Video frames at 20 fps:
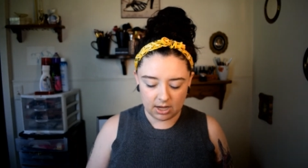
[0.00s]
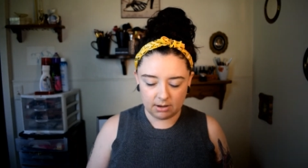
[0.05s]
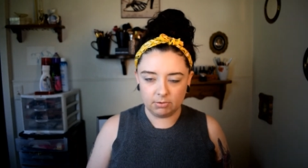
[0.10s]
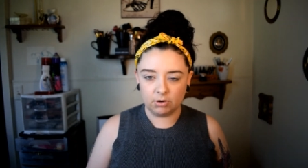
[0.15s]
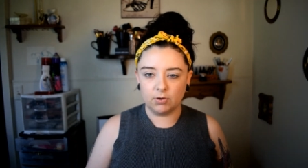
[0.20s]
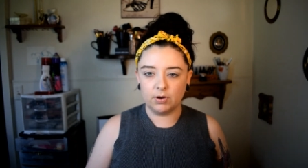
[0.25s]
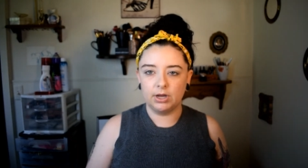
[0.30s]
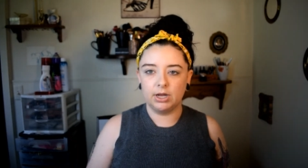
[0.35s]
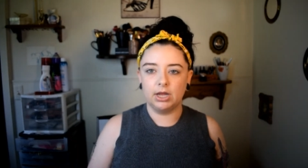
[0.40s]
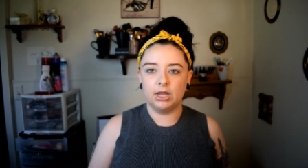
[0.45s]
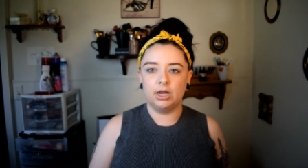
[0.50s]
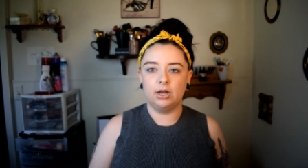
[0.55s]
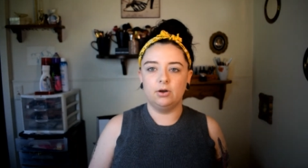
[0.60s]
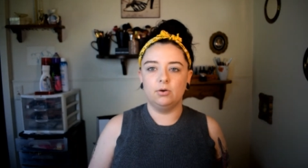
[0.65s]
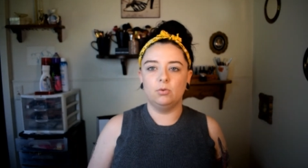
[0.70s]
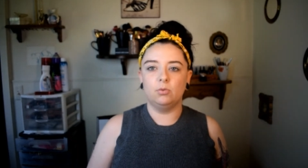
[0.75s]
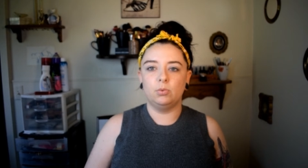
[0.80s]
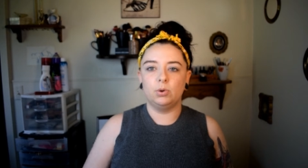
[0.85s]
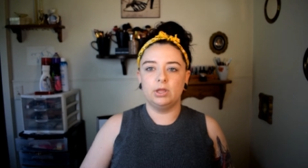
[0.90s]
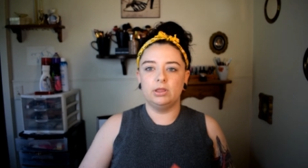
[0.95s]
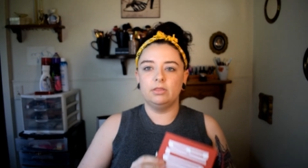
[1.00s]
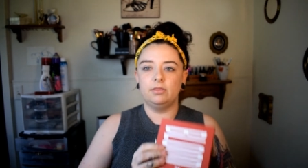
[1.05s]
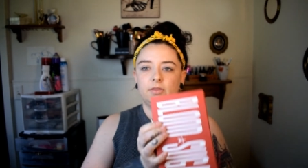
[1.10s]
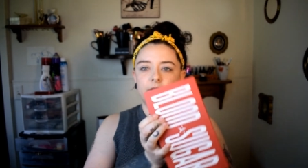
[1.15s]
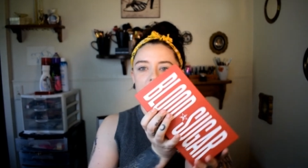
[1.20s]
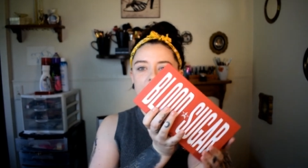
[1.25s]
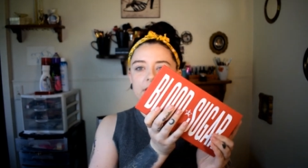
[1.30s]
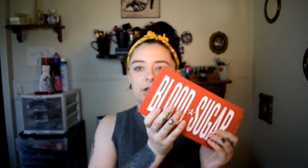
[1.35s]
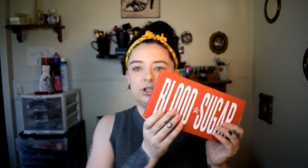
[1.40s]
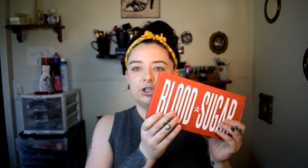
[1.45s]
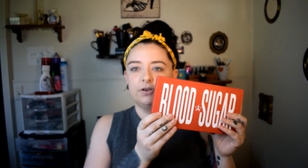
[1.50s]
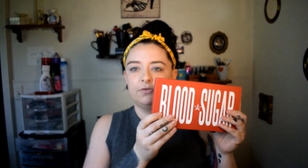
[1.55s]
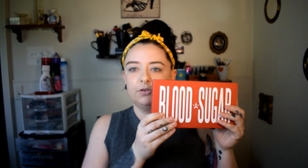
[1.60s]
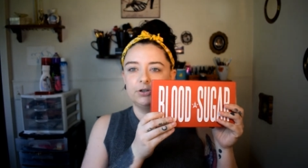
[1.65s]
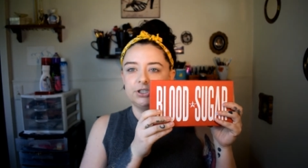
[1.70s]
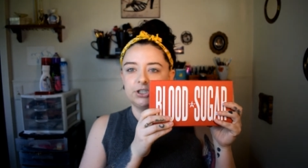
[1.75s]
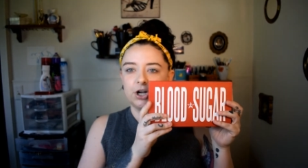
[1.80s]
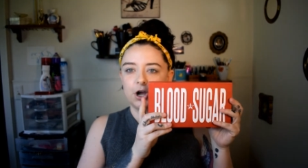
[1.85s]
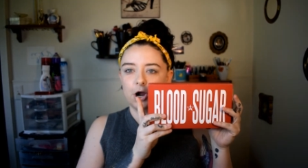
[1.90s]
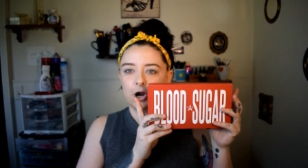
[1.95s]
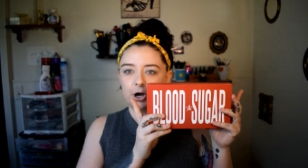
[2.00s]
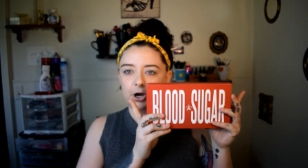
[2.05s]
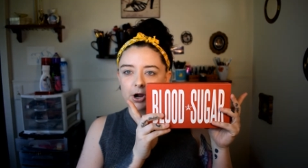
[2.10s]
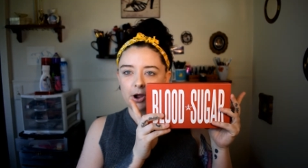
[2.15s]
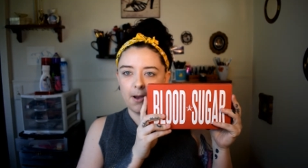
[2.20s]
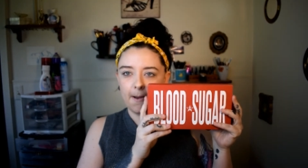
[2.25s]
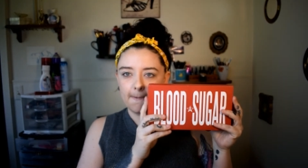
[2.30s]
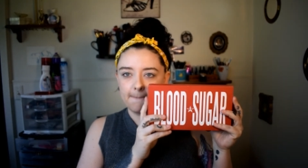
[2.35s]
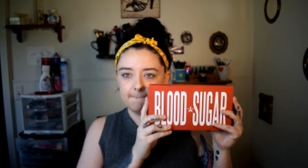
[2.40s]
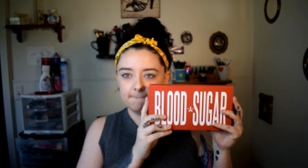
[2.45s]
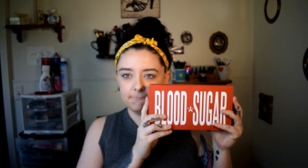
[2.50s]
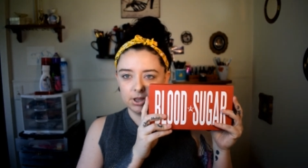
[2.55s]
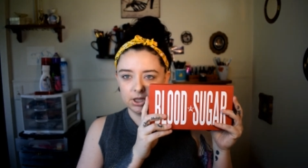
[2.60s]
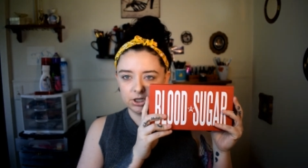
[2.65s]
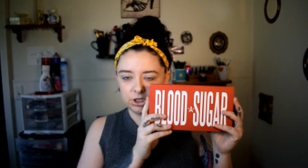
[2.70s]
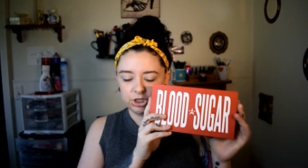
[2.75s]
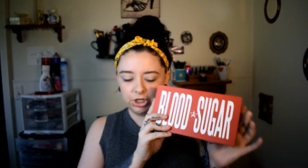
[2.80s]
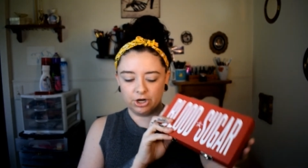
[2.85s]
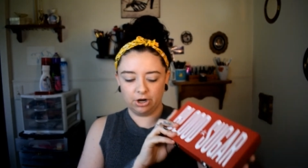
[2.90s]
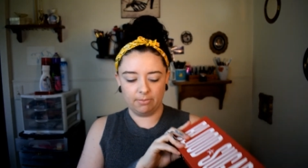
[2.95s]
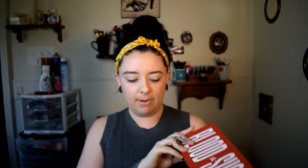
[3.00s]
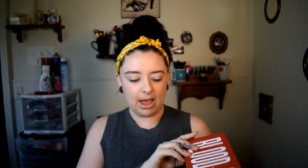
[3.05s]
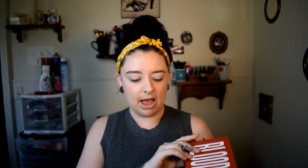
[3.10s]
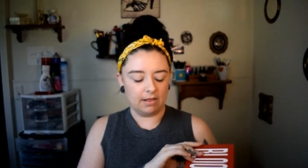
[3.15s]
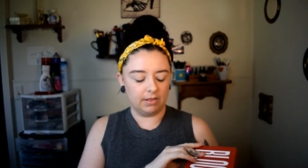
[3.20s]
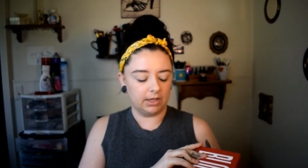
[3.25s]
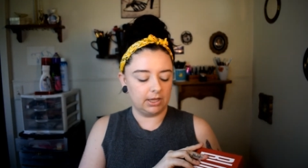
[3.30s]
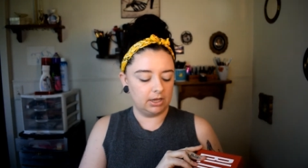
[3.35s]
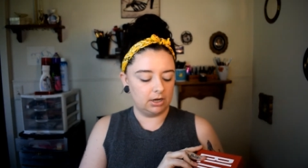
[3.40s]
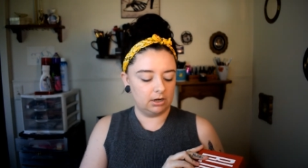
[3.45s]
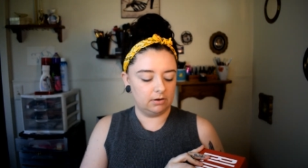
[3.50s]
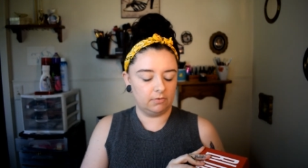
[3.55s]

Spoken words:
I'm going in with the Jeffree Star Blood Sugar palette.